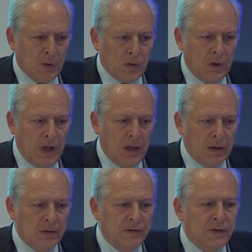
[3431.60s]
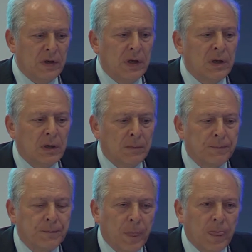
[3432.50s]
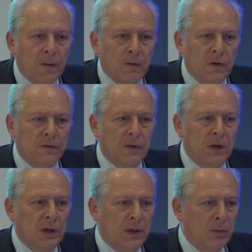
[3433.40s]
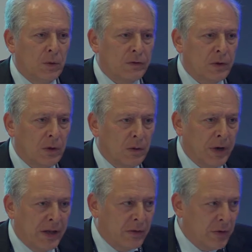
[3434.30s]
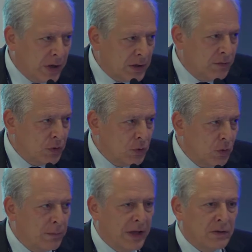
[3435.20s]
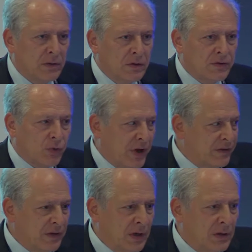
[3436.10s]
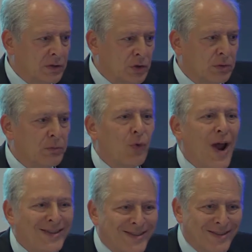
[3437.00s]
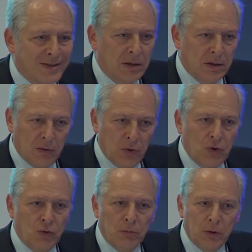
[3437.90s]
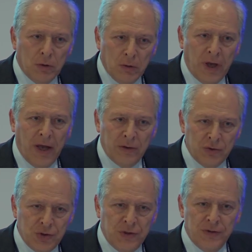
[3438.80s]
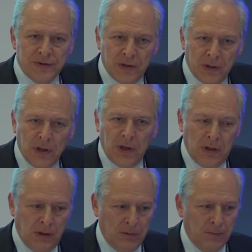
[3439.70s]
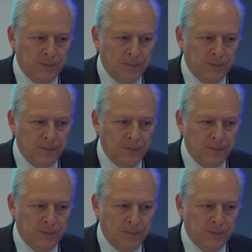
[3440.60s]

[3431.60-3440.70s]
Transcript: Then district heating. District heating was called by the Directive 2, but stressing the term RES, renewable energy district heating.